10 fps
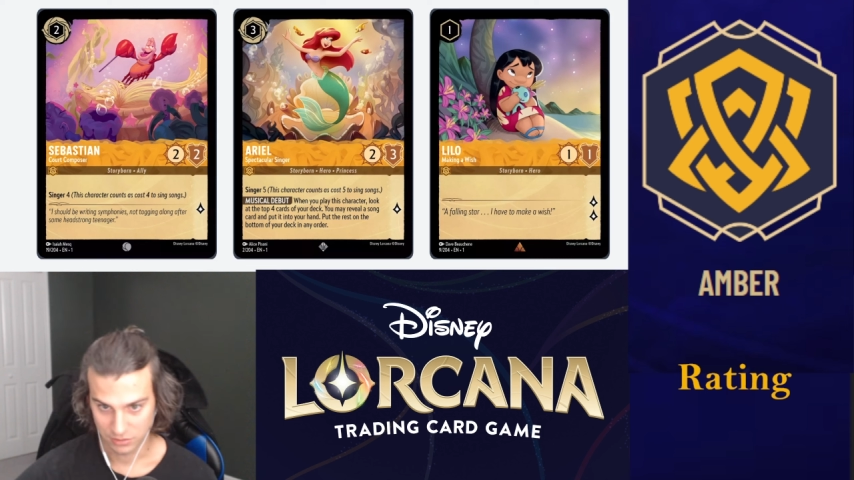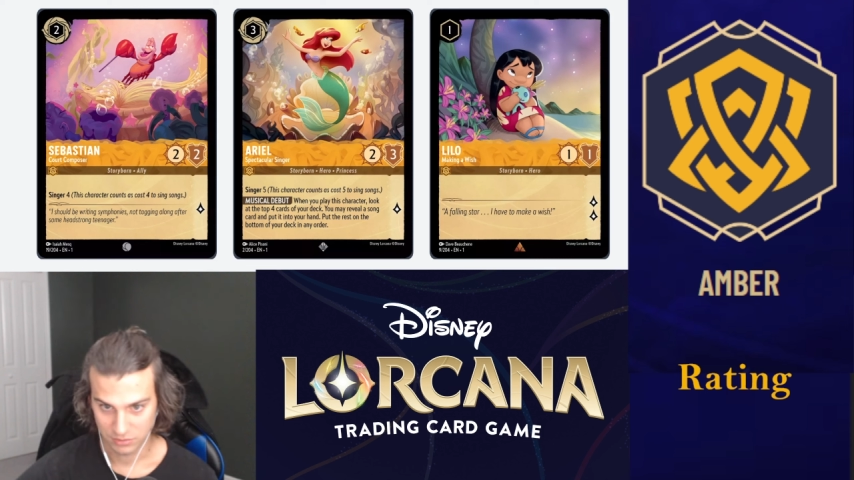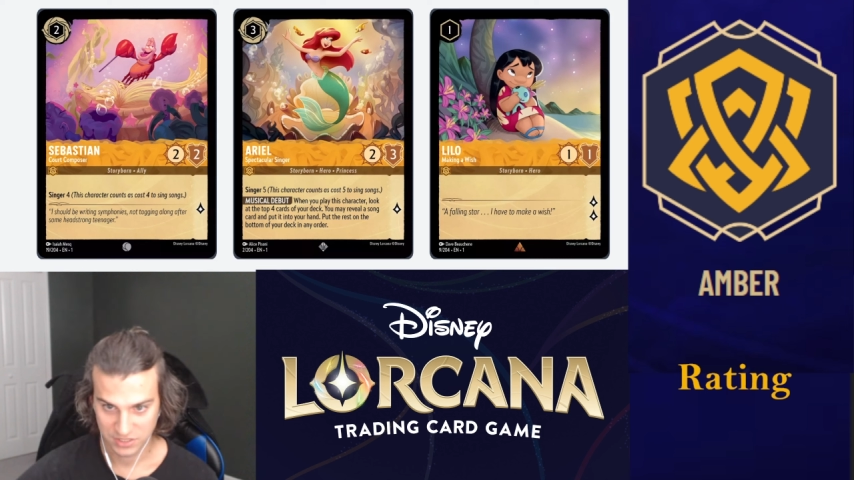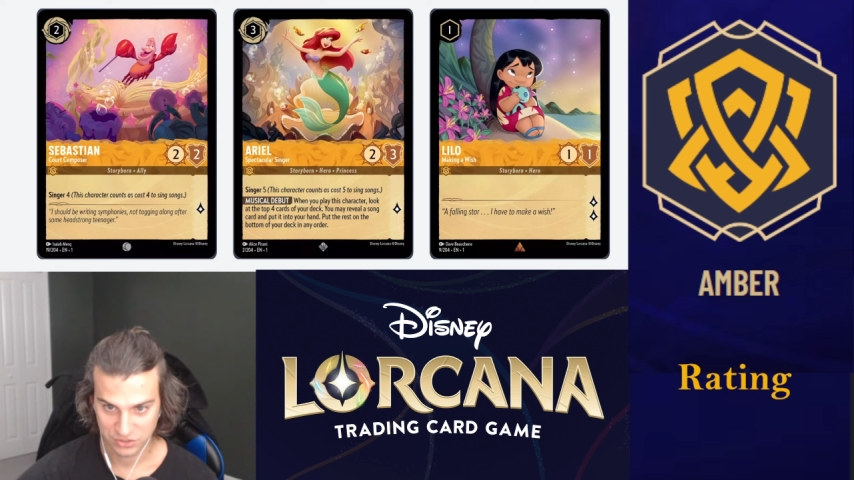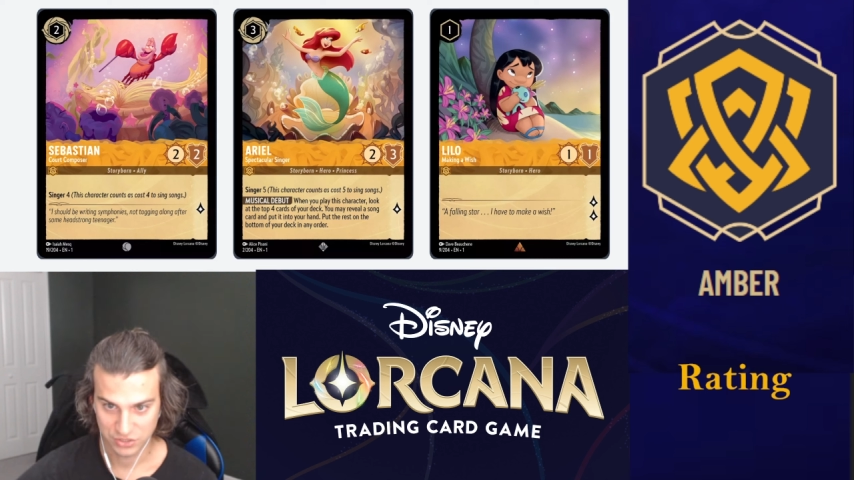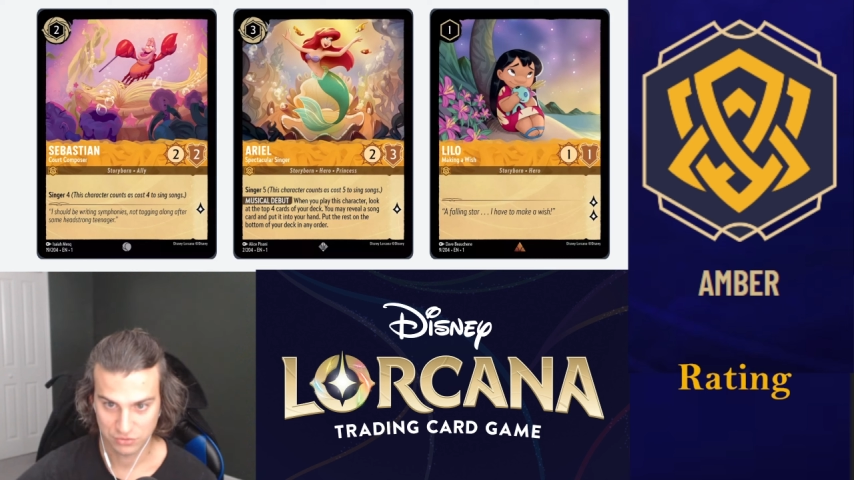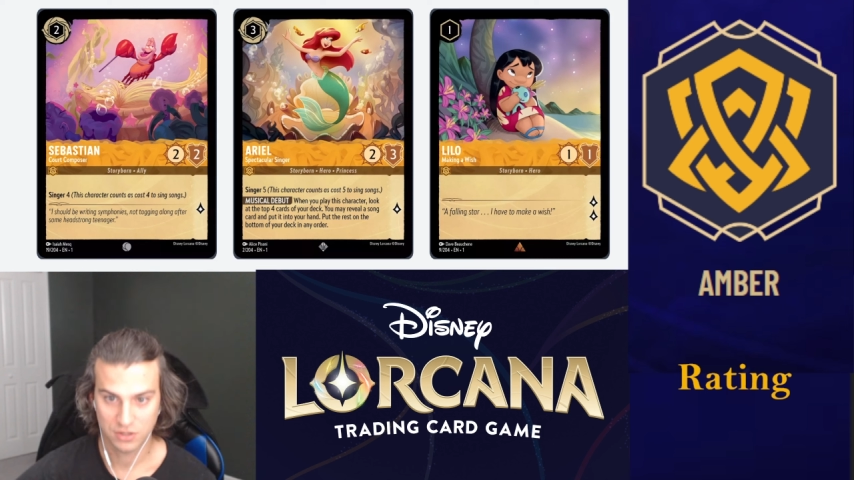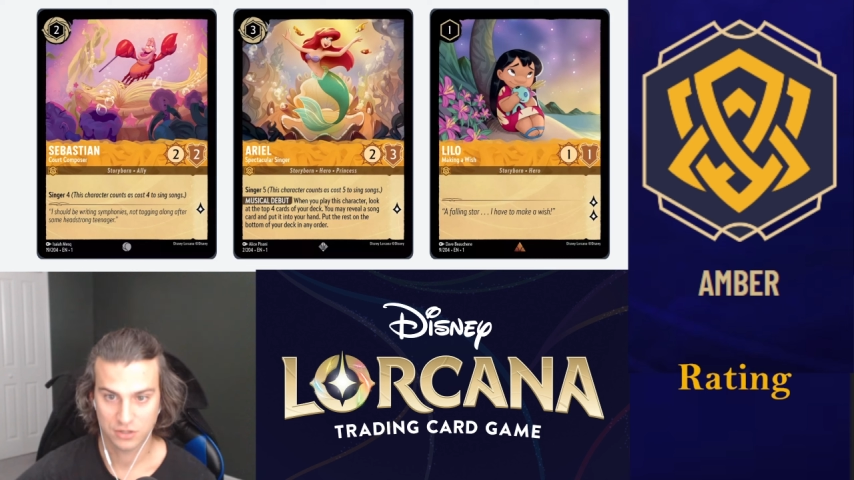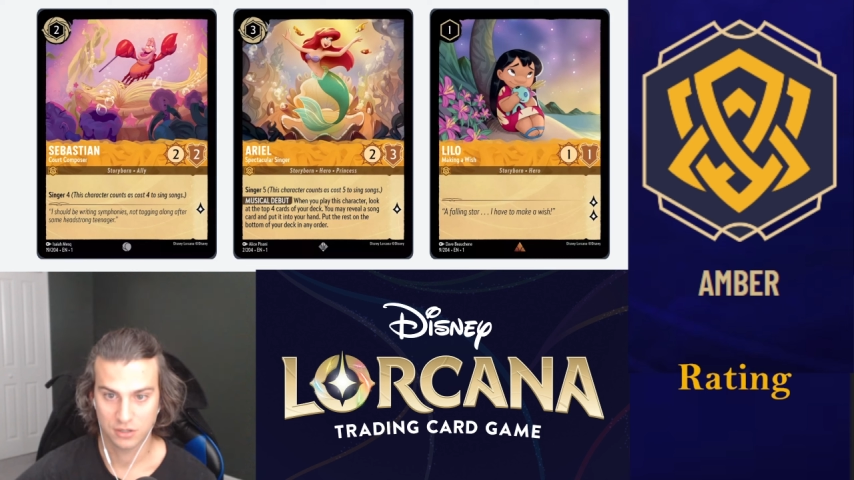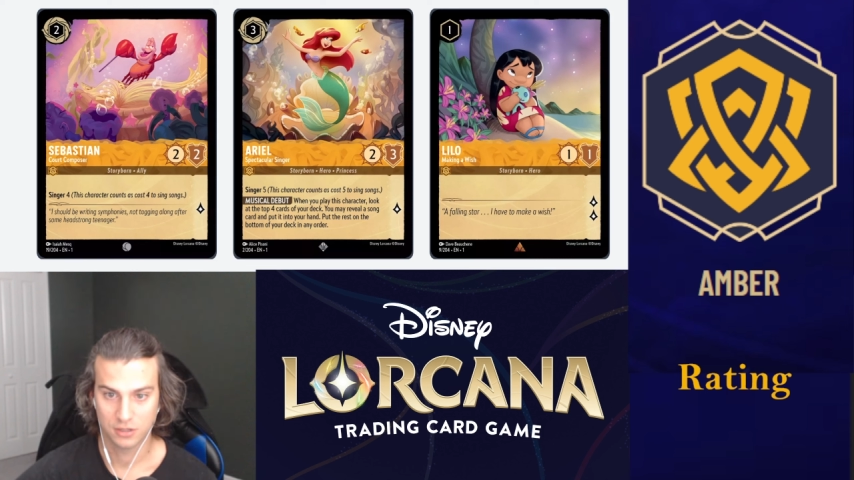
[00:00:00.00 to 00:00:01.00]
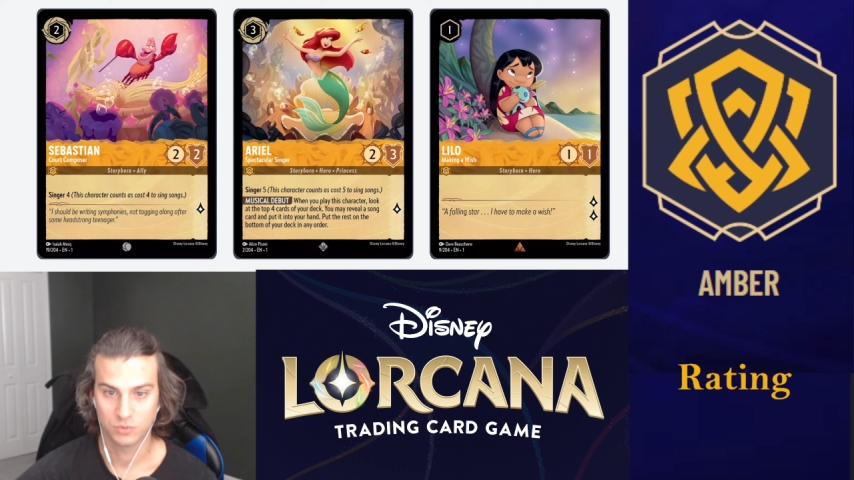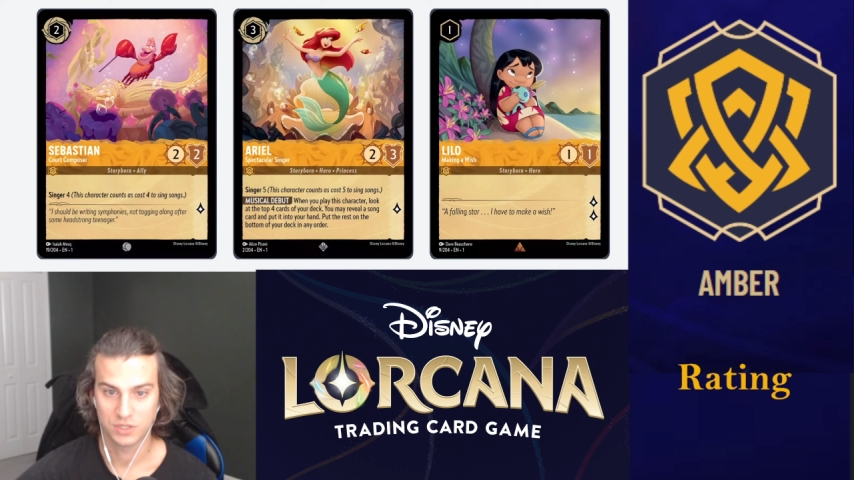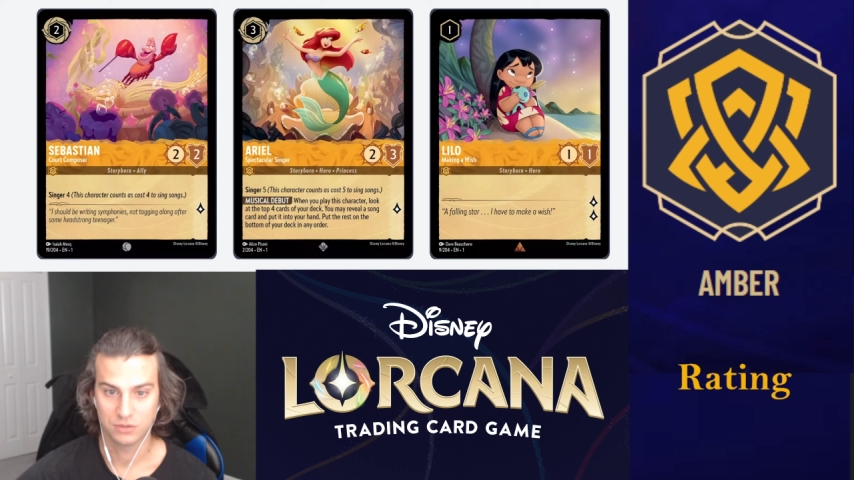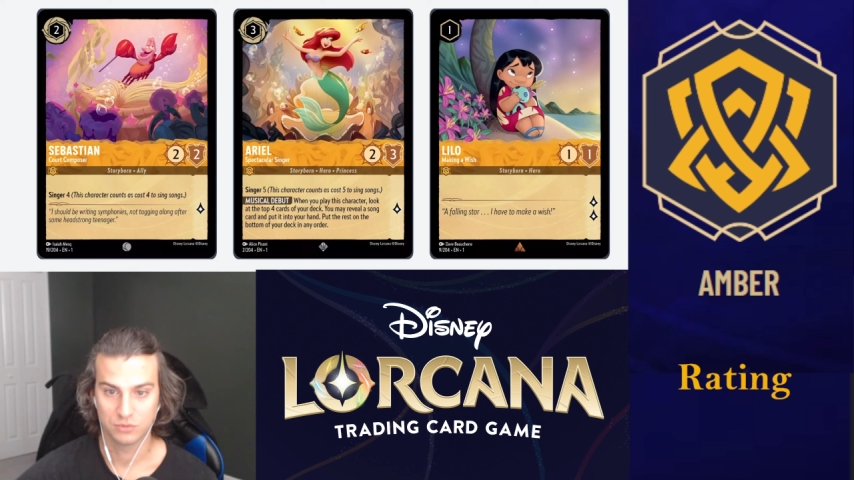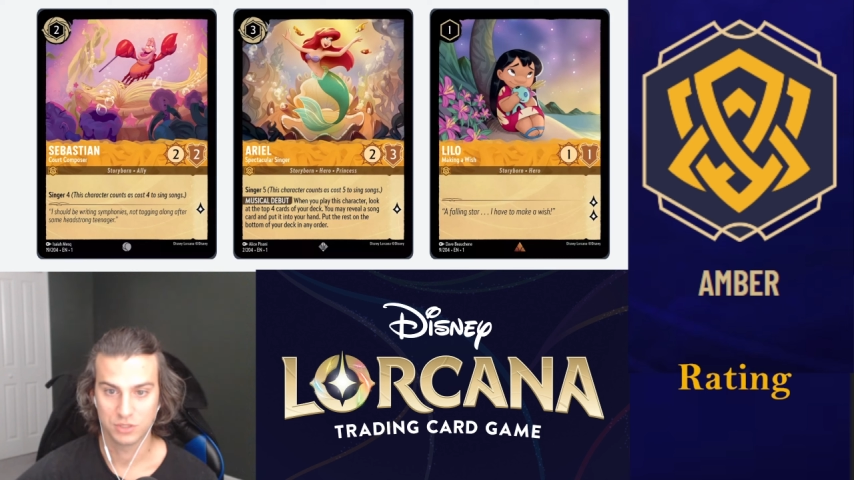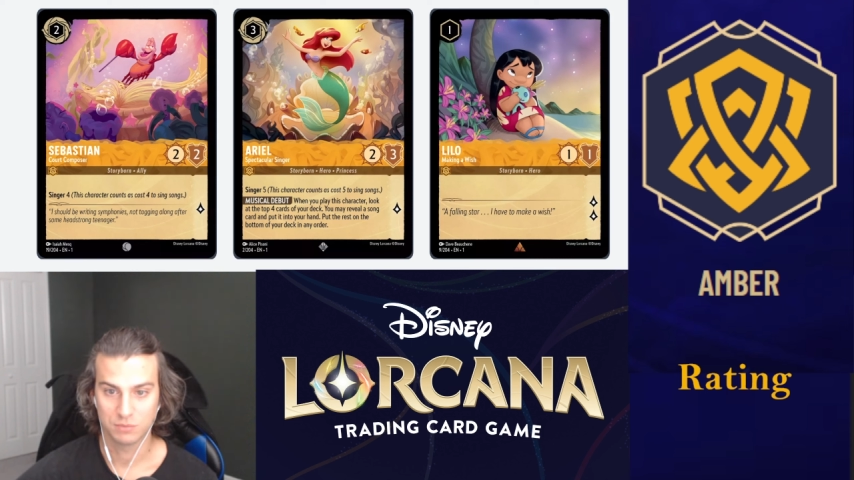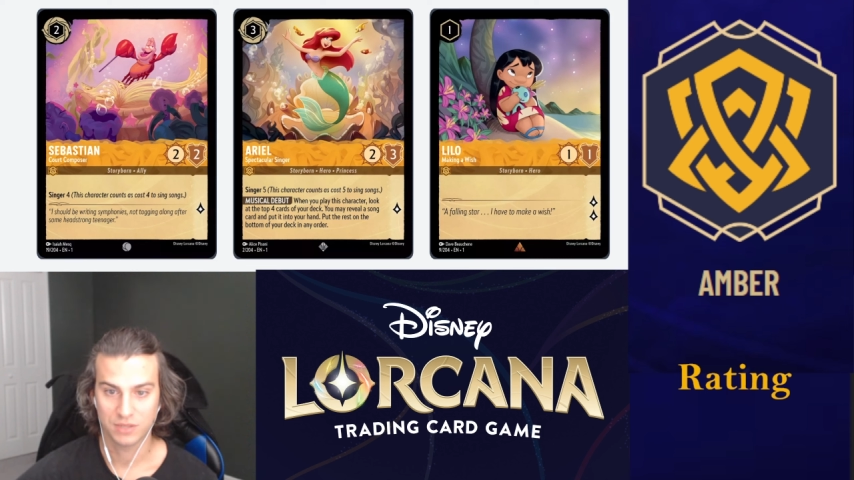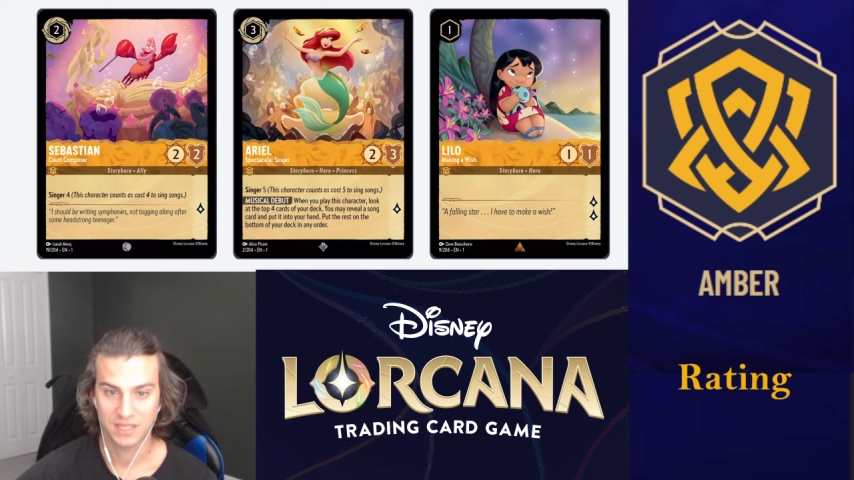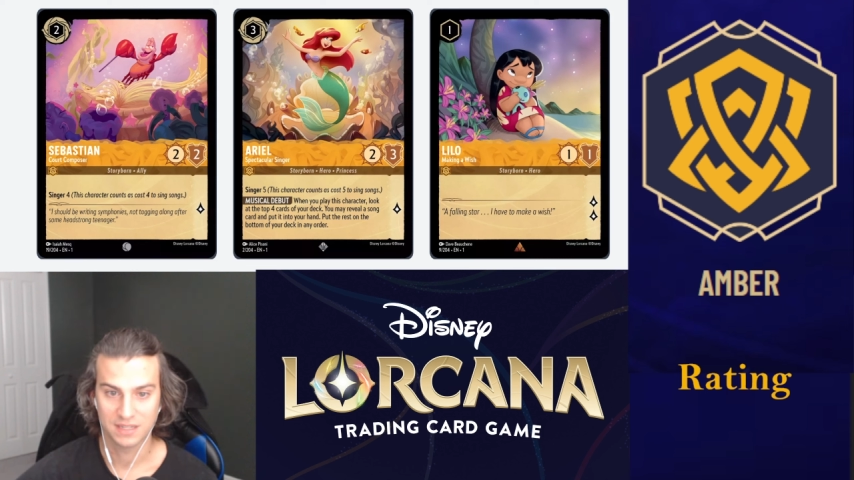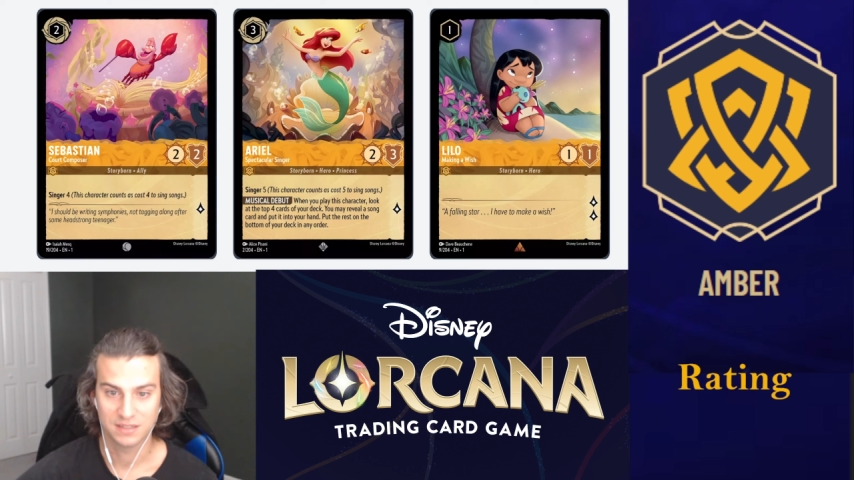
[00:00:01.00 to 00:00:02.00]
essentially draw a card when you
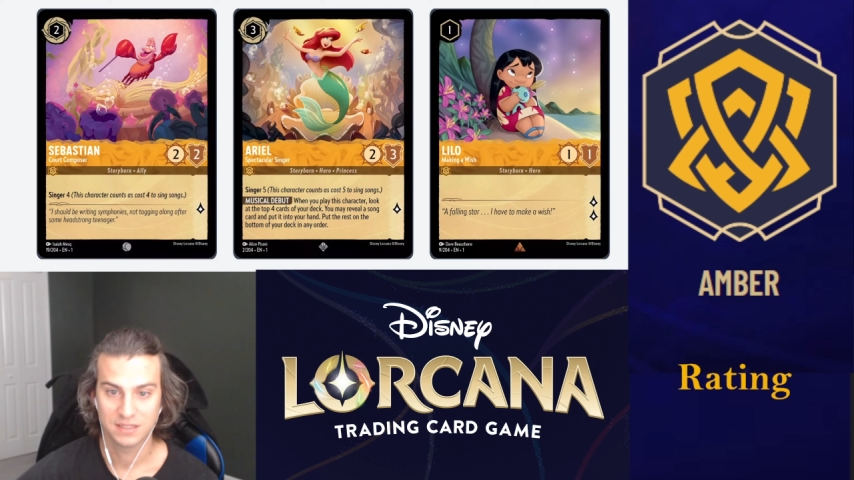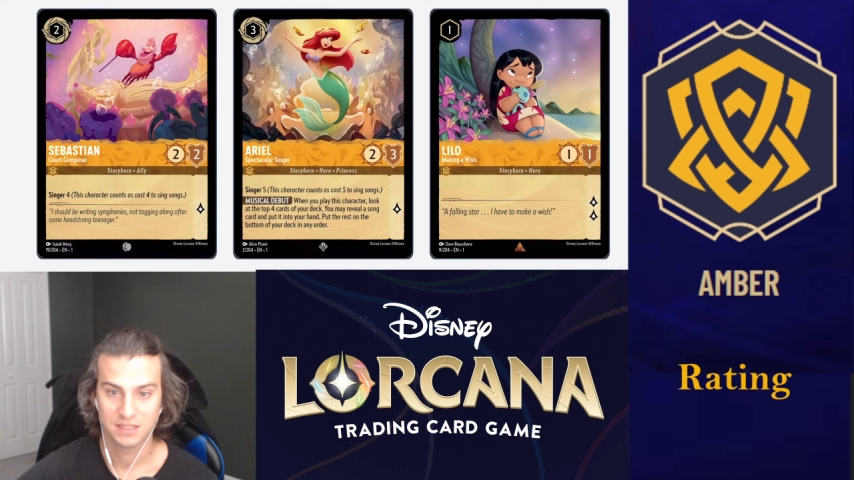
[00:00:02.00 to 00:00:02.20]
play it